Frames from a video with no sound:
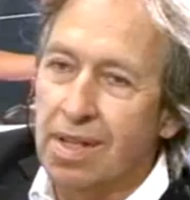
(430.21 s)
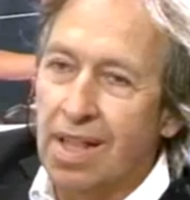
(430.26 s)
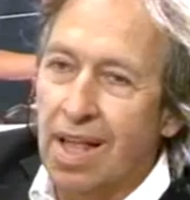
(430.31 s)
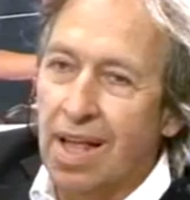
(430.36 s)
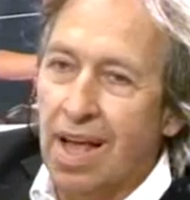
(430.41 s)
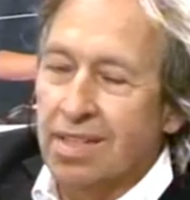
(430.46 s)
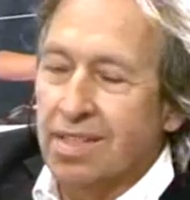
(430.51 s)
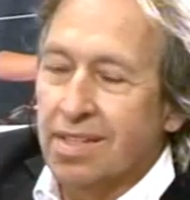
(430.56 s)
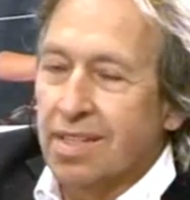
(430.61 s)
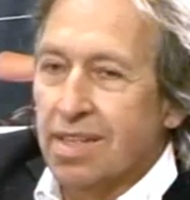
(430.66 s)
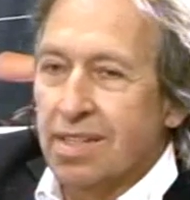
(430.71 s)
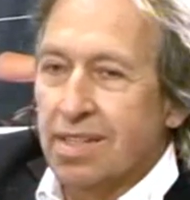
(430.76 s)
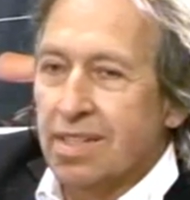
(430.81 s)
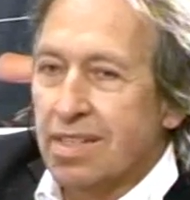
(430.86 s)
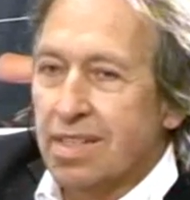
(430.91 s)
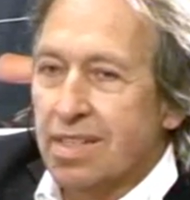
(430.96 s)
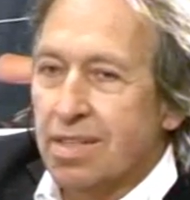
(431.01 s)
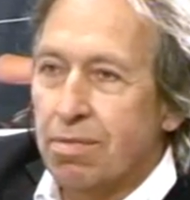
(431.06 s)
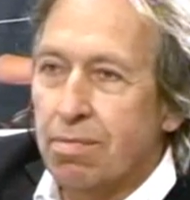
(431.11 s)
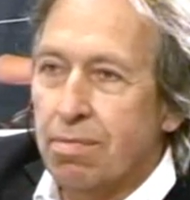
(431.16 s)
I think
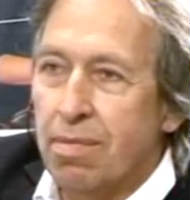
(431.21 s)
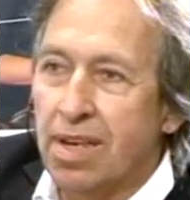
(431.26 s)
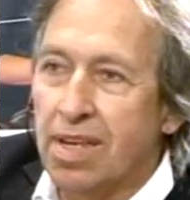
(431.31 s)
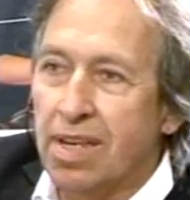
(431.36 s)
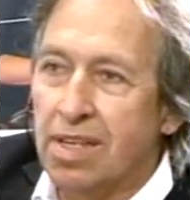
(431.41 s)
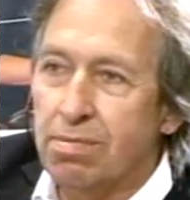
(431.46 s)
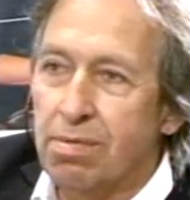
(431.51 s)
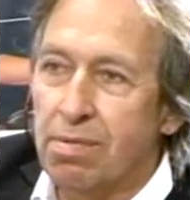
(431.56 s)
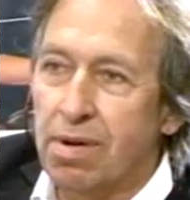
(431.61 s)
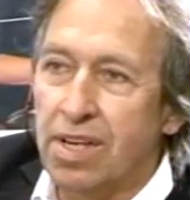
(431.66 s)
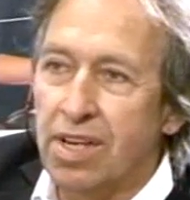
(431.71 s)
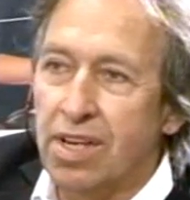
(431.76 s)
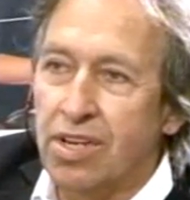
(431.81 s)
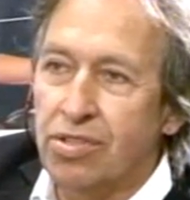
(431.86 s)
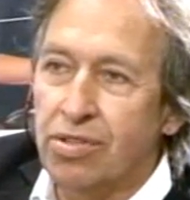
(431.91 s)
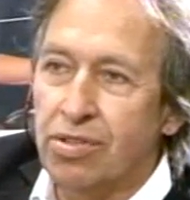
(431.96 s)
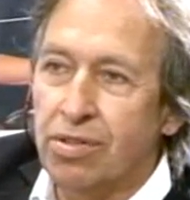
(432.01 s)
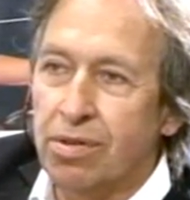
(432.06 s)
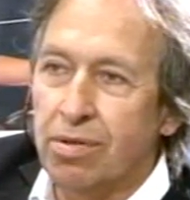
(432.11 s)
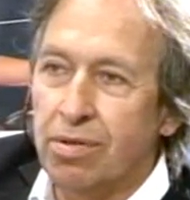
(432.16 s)
this is the main
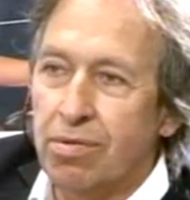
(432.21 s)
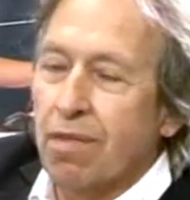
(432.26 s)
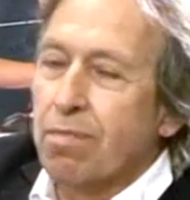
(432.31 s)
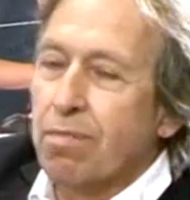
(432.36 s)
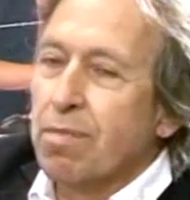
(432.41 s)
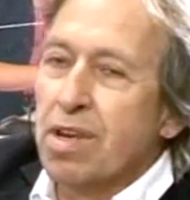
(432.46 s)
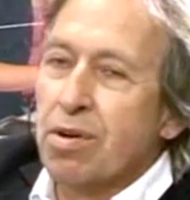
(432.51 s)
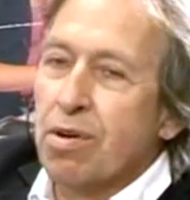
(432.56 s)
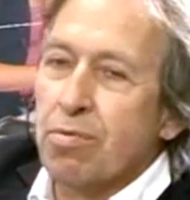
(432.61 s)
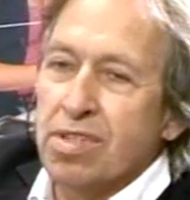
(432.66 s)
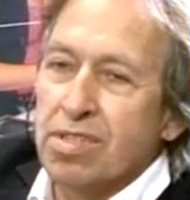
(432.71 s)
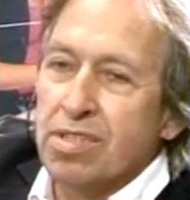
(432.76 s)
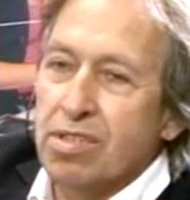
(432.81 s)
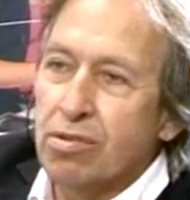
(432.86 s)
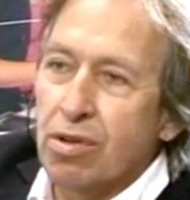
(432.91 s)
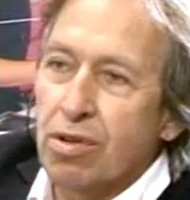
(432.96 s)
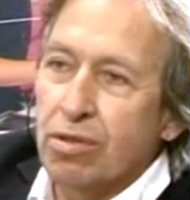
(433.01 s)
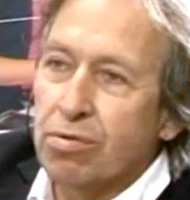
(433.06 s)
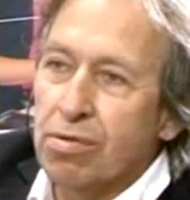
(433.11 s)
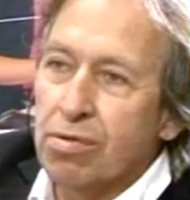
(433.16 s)
explanation. You have many reasons
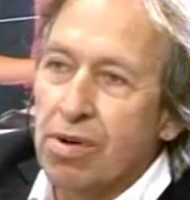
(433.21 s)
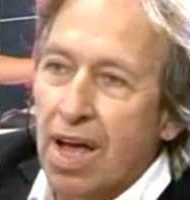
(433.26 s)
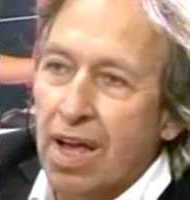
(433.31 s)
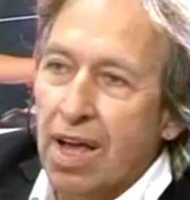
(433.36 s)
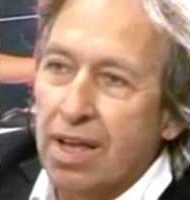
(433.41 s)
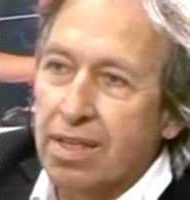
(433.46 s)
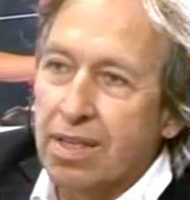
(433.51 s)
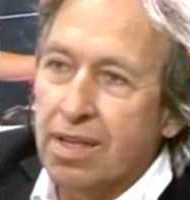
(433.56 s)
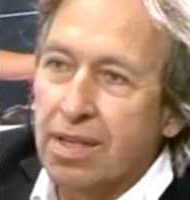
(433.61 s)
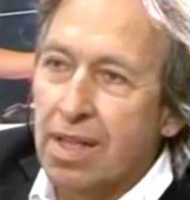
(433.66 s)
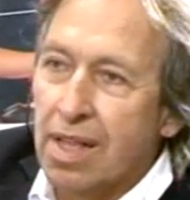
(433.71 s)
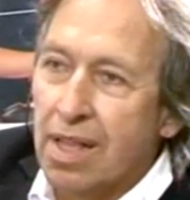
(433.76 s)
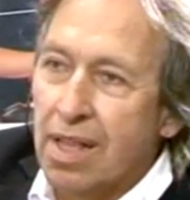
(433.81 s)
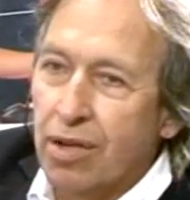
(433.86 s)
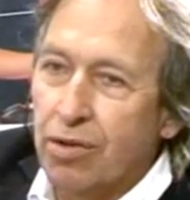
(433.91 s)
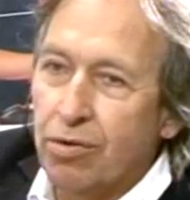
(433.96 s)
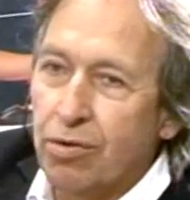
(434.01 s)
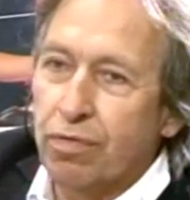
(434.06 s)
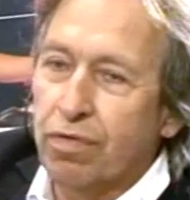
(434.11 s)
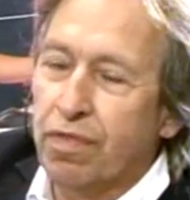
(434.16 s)
not to like
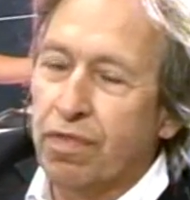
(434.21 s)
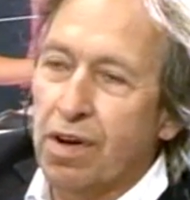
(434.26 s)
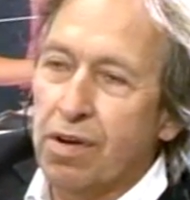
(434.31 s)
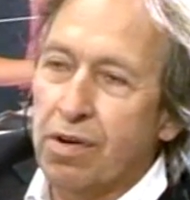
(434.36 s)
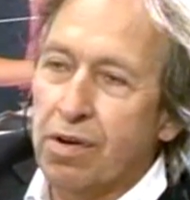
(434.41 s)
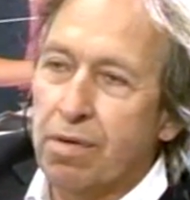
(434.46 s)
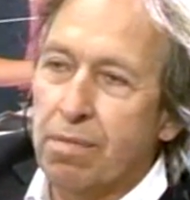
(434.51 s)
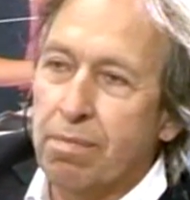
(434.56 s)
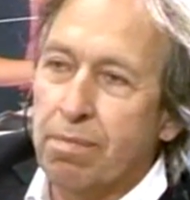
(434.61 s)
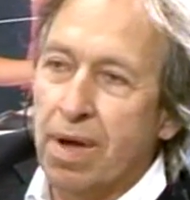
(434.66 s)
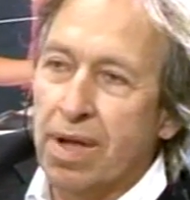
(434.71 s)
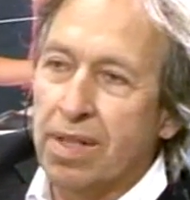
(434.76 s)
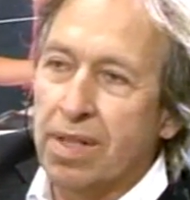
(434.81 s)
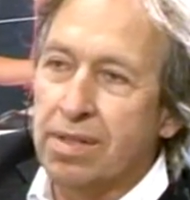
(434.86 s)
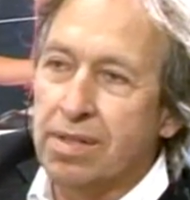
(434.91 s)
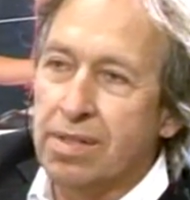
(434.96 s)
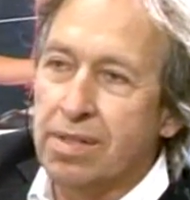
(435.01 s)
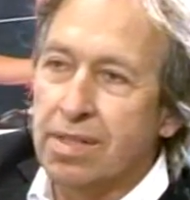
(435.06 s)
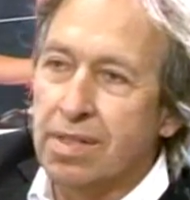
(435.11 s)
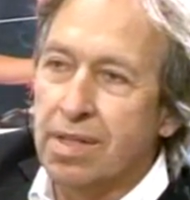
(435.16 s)
your fellow
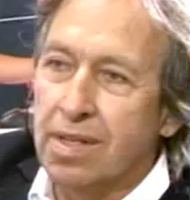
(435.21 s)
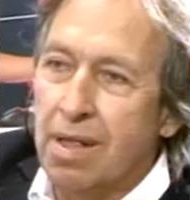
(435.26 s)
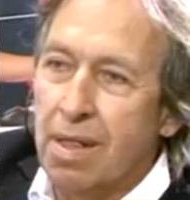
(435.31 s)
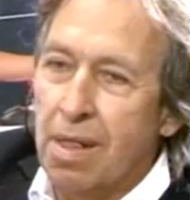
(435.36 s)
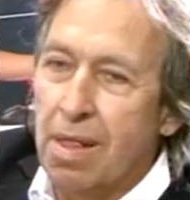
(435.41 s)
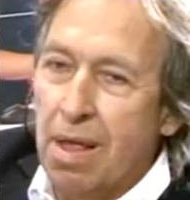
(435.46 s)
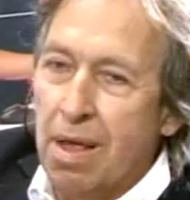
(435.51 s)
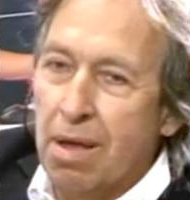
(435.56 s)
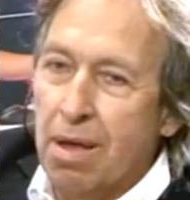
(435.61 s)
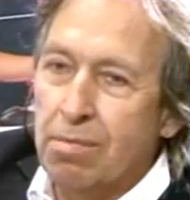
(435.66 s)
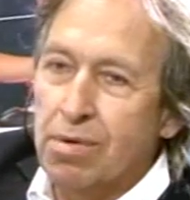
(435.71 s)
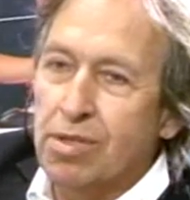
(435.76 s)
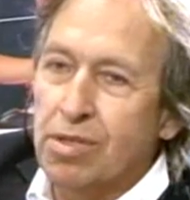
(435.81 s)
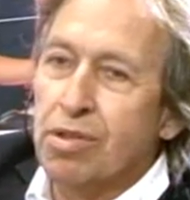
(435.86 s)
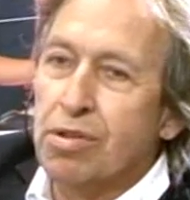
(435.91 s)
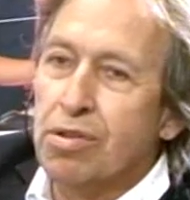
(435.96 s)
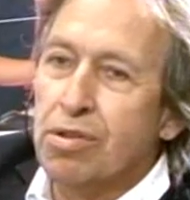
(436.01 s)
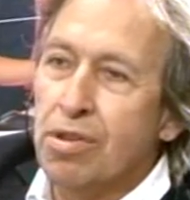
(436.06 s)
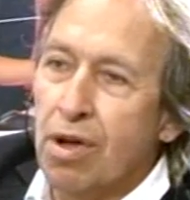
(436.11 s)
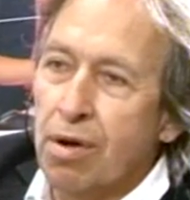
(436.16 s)
companions, but the
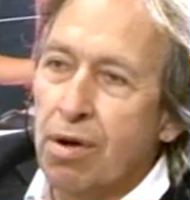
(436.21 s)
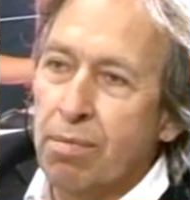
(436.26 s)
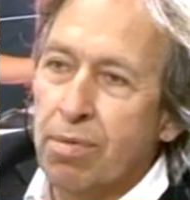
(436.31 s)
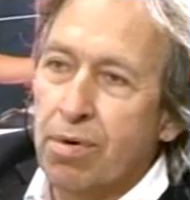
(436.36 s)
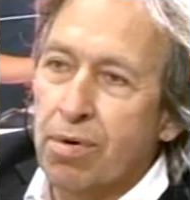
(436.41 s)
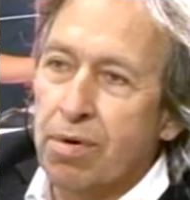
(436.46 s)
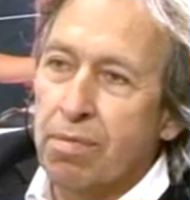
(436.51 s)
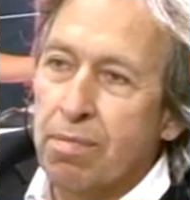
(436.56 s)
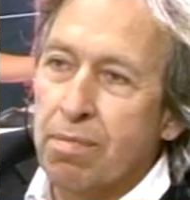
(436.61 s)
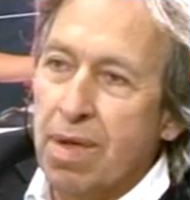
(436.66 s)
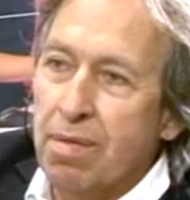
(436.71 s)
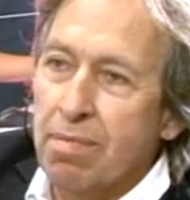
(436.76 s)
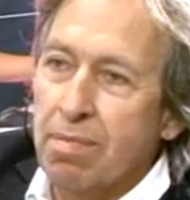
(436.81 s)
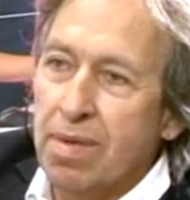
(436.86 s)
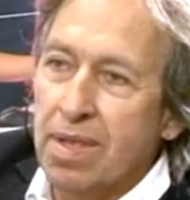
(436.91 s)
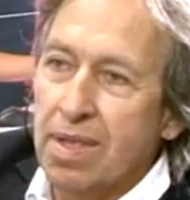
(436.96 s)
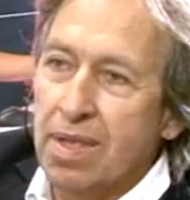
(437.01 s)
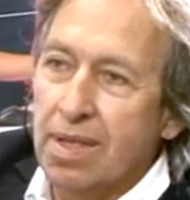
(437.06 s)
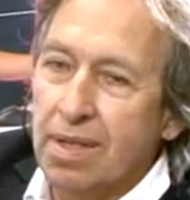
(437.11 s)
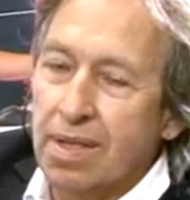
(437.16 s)
number
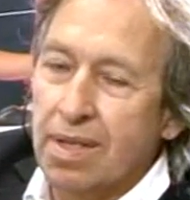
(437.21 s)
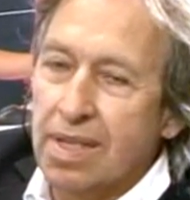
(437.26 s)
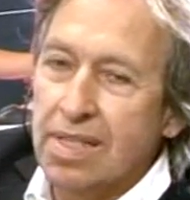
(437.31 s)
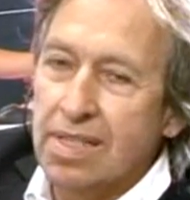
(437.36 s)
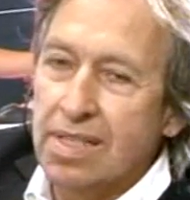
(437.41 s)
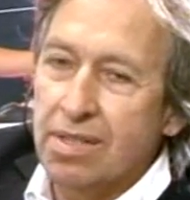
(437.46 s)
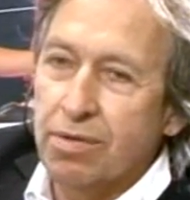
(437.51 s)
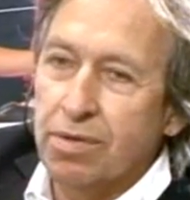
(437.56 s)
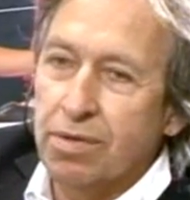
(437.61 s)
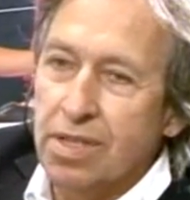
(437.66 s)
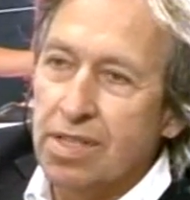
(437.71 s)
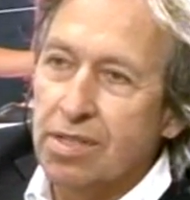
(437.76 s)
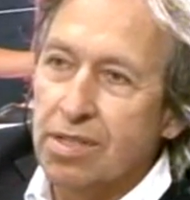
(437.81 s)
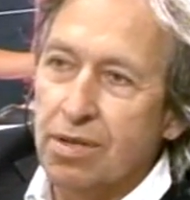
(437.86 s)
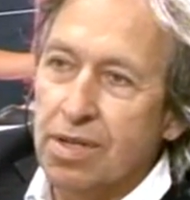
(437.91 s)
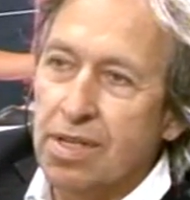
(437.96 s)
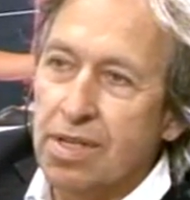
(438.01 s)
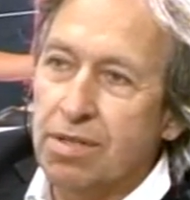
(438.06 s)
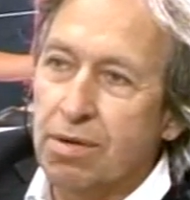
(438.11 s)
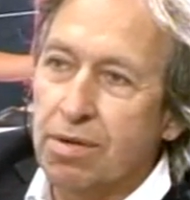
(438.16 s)
maybe is
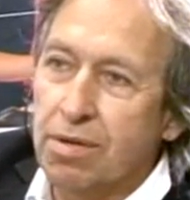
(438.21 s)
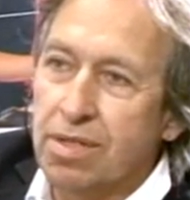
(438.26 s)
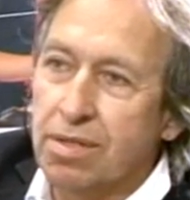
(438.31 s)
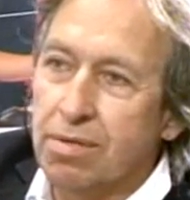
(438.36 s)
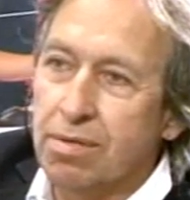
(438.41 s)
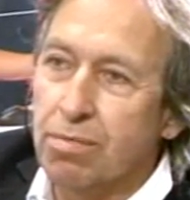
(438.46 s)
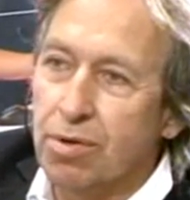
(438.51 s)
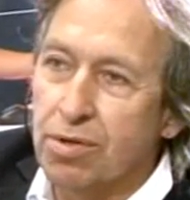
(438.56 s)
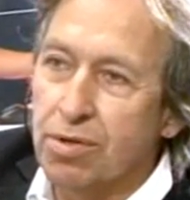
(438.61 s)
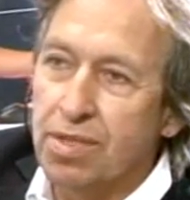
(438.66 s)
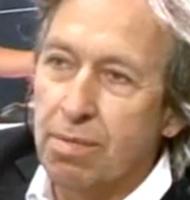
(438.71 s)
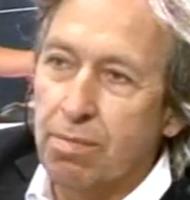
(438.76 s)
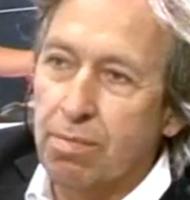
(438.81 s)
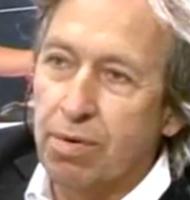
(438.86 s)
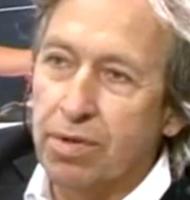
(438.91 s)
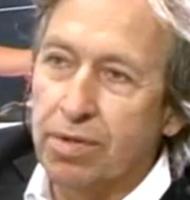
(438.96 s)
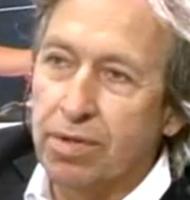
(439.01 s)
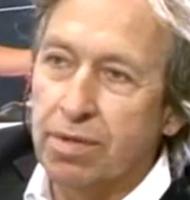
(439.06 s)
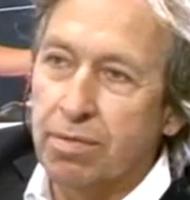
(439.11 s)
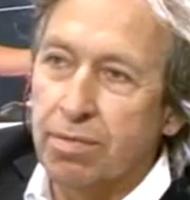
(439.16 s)
the most
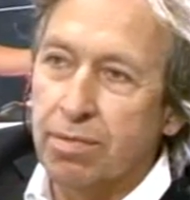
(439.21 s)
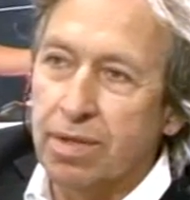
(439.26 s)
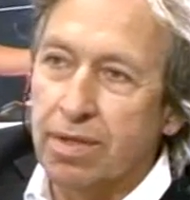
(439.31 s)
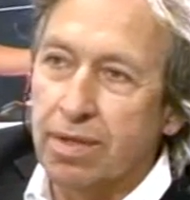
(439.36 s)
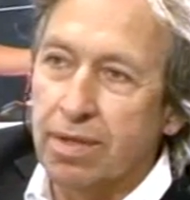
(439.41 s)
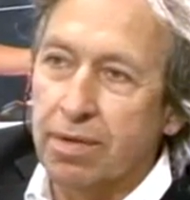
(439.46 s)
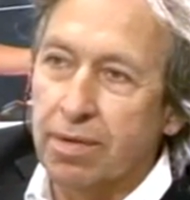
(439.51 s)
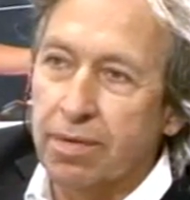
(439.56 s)
important one.